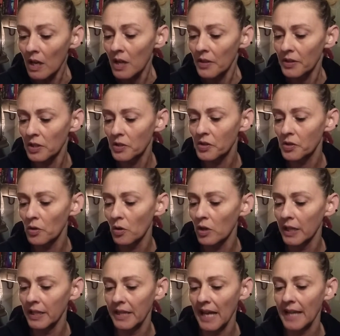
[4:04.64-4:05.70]
The
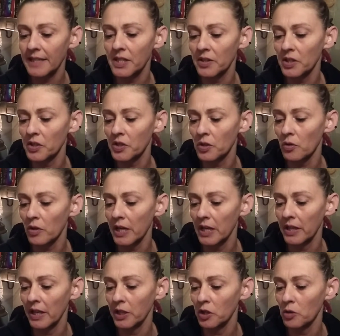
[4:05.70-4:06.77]
story, that's the story
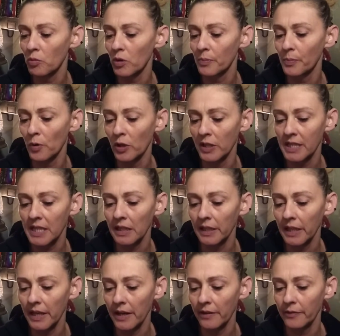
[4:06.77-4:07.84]
that you were born to
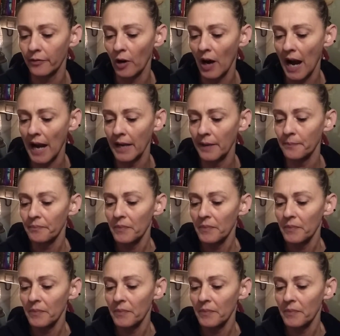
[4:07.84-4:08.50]
live, right?